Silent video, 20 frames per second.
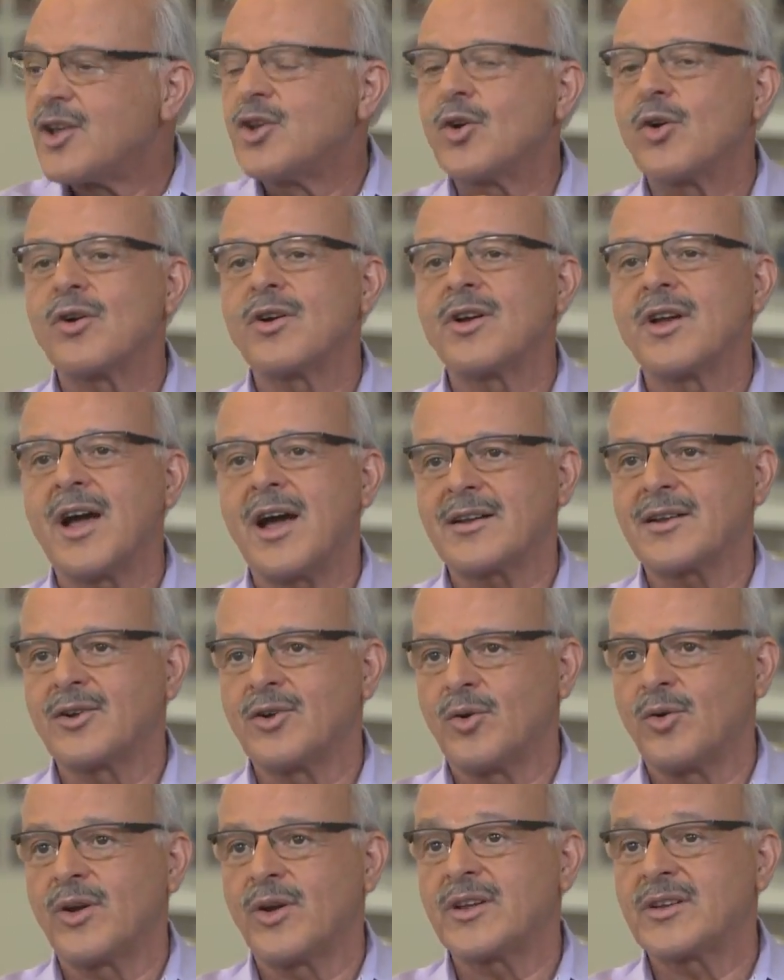you're not
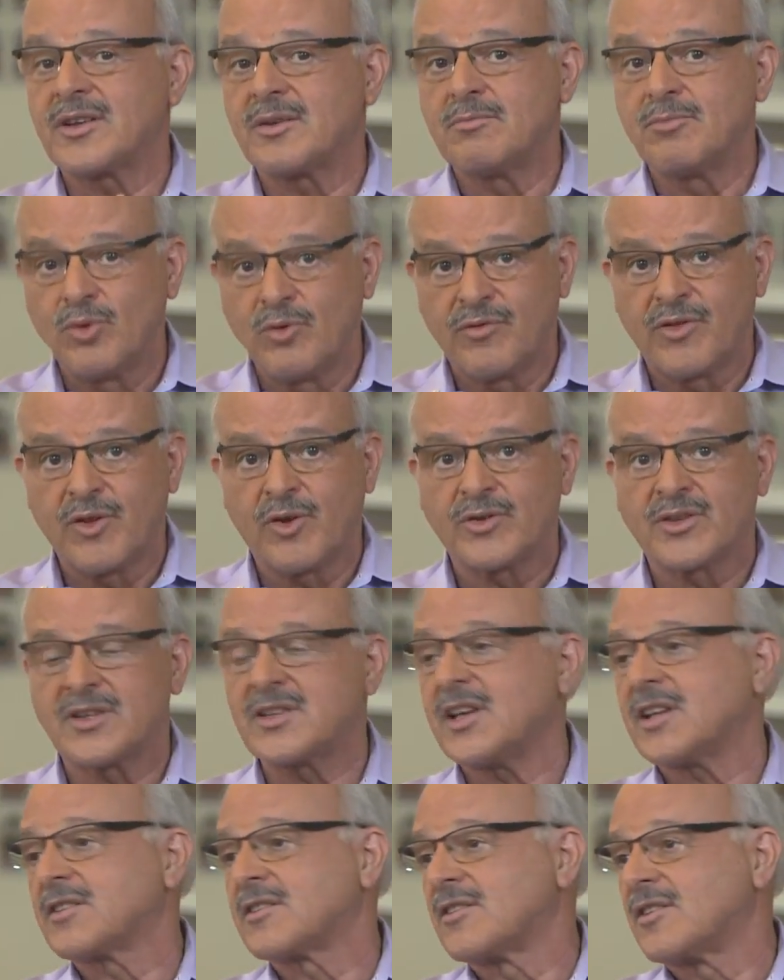going to move those
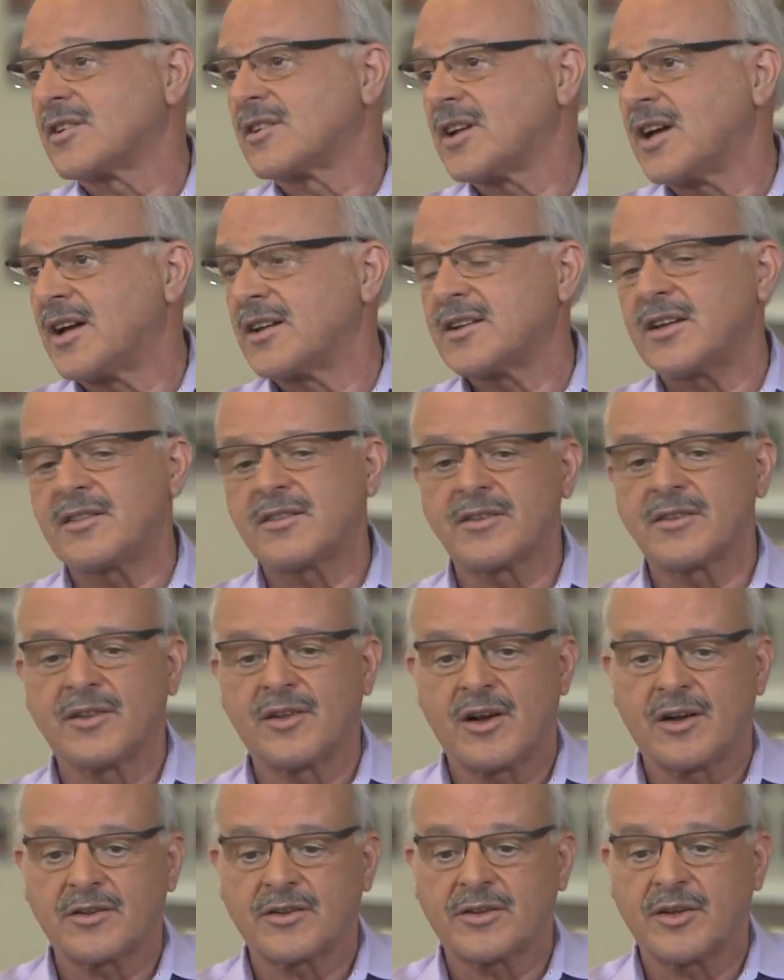intestinal contents
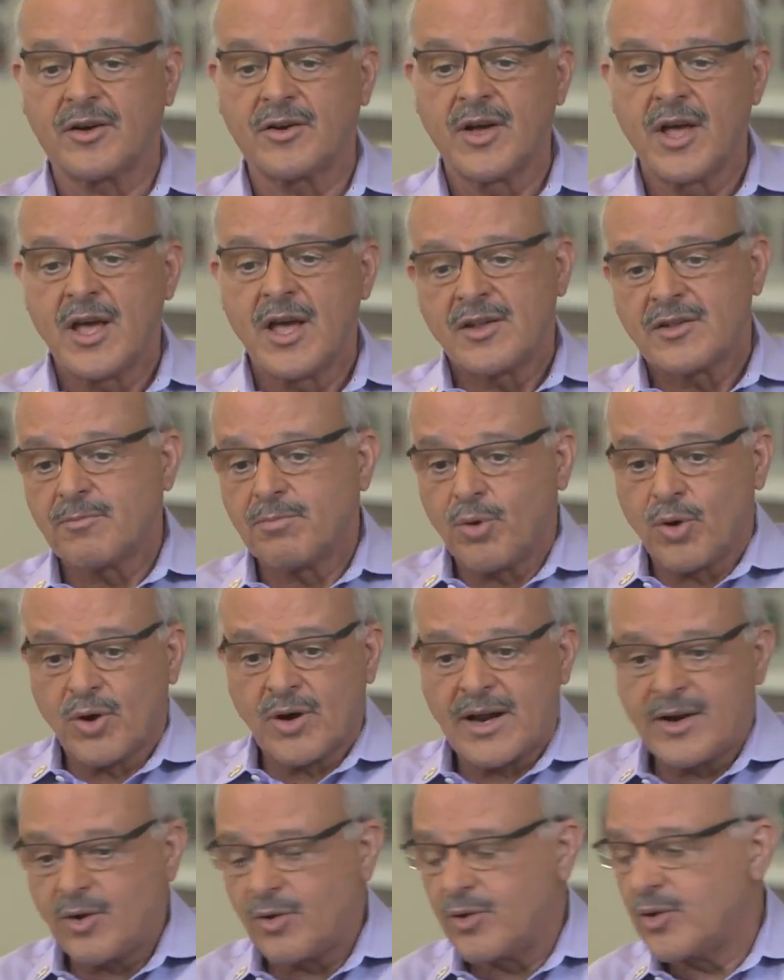along. So it's
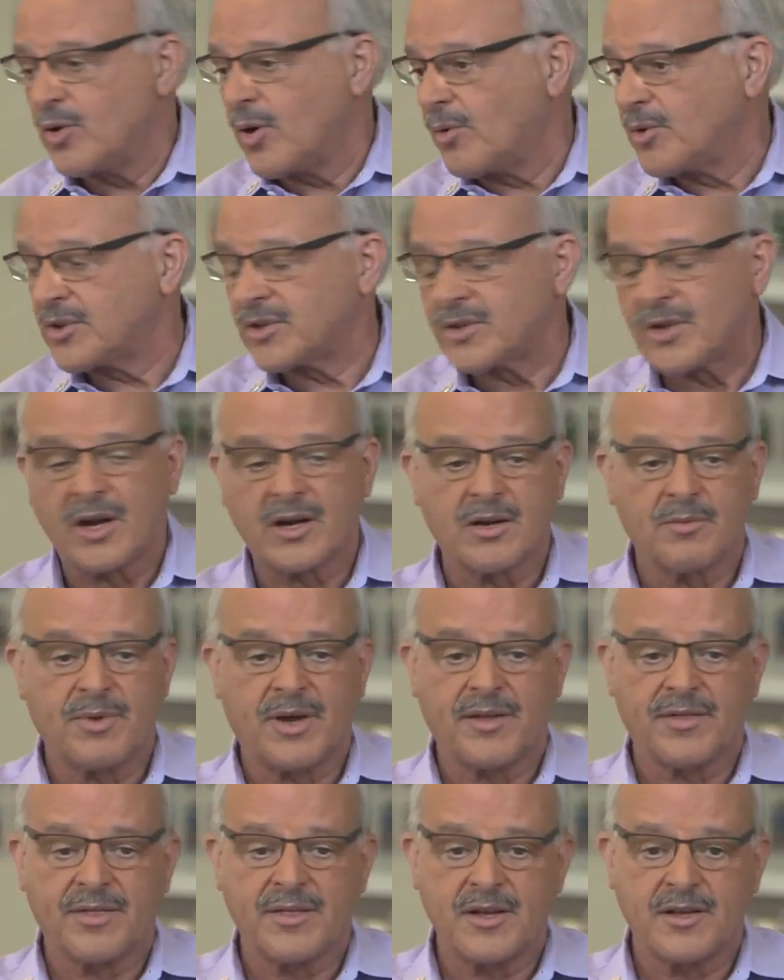important, I know you always talk
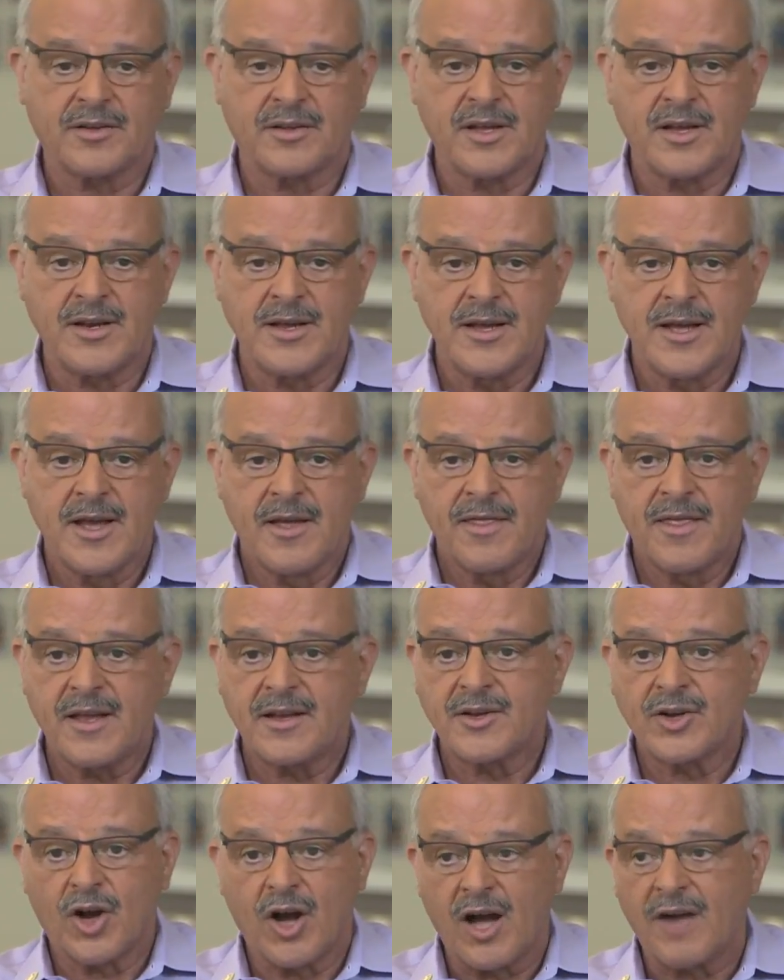about this,
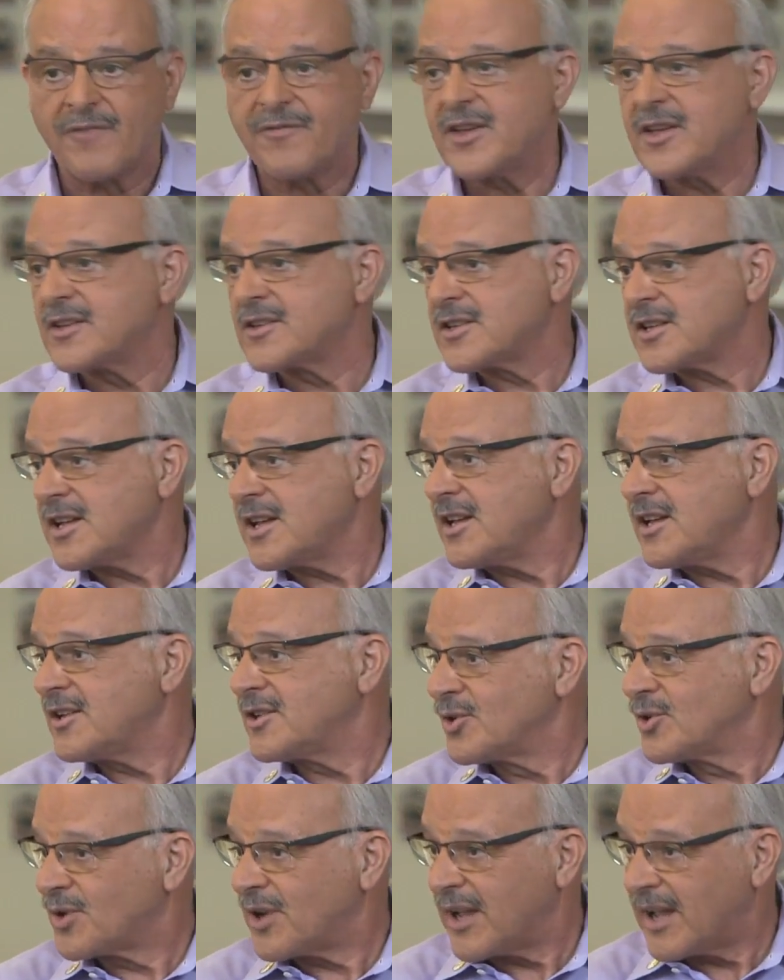that coffee and tea
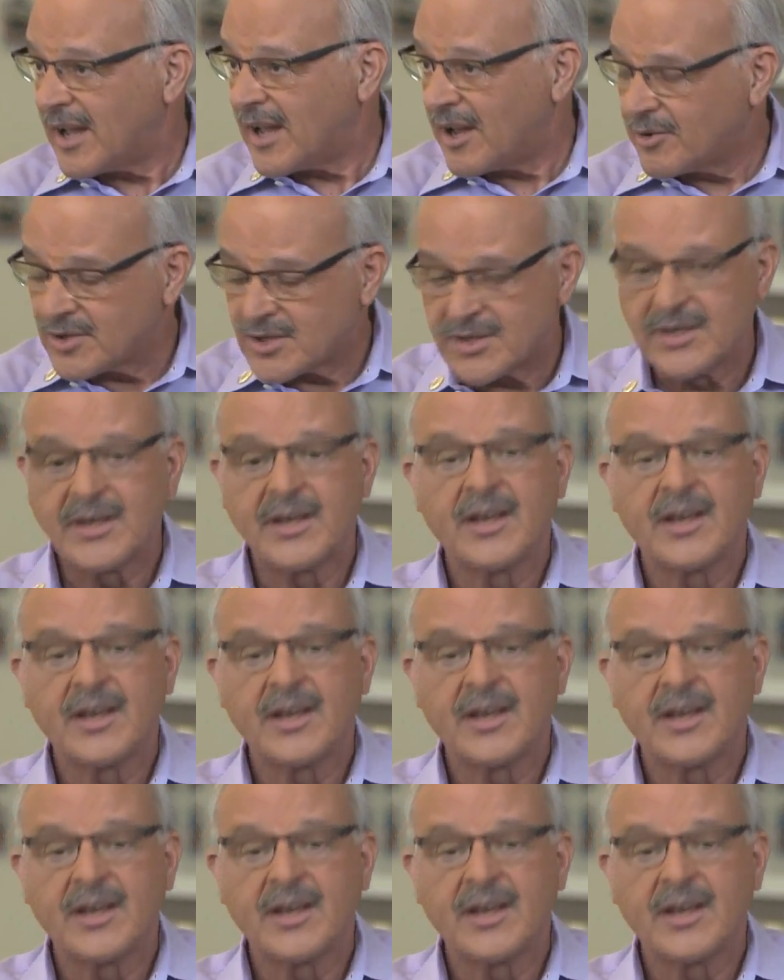do count.